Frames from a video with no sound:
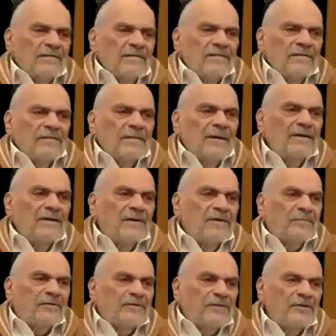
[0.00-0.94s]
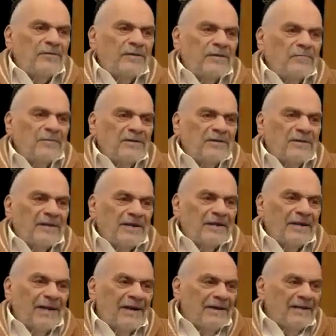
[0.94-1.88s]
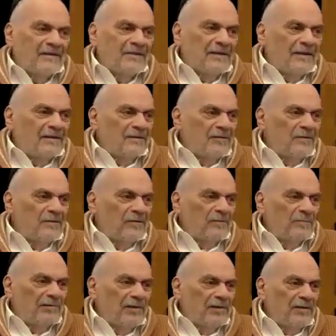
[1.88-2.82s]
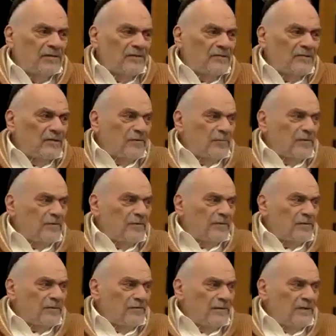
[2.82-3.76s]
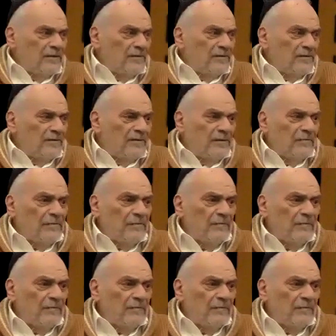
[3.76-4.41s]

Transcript: many psukim in Tanakh that you can bring in the support of either of them.